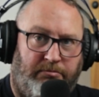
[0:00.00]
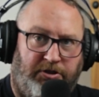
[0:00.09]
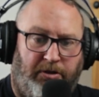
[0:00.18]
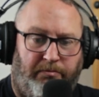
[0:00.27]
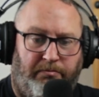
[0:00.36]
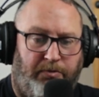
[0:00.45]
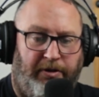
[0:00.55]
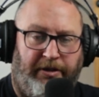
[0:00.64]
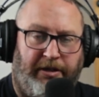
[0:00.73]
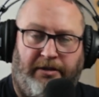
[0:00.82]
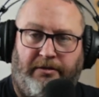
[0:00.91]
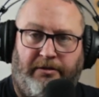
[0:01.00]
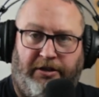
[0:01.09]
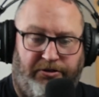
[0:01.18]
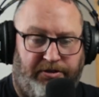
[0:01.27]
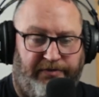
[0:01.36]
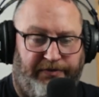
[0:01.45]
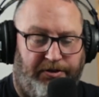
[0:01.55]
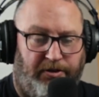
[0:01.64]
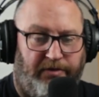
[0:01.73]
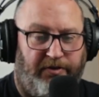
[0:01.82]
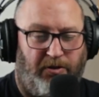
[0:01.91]
Stop putting that. You're just a
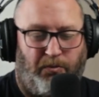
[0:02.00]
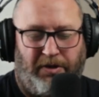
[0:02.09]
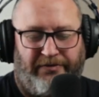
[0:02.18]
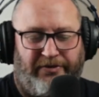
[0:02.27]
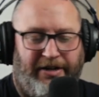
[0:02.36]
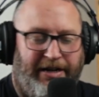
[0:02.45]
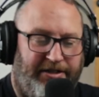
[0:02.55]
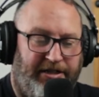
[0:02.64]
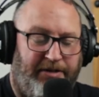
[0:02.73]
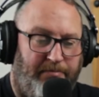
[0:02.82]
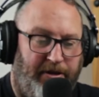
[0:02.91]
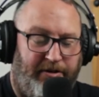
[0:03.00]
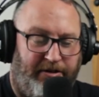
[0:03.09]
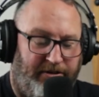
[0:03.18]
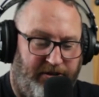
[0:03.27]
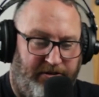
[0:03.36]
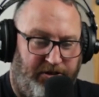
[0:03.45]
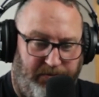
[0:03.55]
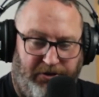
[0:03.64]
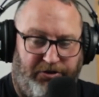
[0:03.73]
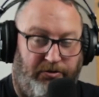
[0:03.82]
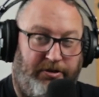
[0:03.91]
photographer." And whenever I said
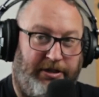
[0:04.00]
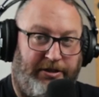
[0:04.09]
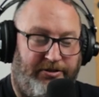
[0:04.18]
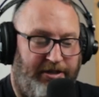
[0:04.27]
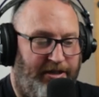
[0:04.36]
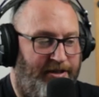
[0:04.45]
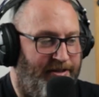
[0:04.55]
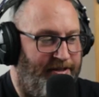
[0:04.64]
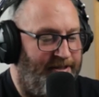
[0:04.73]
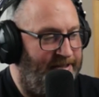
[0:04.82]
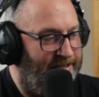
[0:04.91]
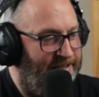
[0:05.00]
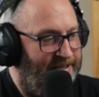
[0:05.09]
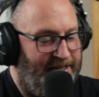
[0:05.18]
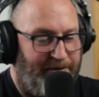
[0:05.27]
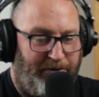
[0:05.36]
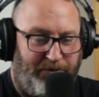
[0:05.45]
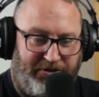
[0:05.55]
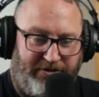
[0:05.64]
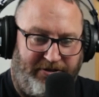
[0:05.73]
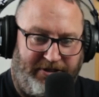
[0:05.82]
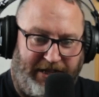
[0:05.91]
commercial, because I used to say a lot, he would
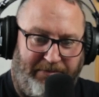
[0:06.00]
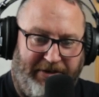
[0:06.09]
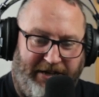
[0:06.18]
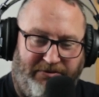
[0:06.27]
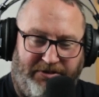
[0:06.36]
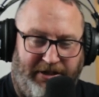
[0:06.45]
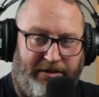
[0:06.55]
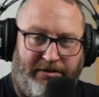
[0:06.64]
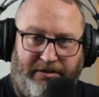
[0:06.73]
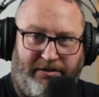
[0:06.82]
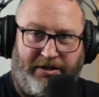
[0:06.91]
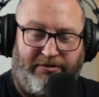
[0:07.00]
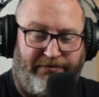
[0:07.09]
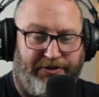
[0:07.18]
always slap me down and say, "You're a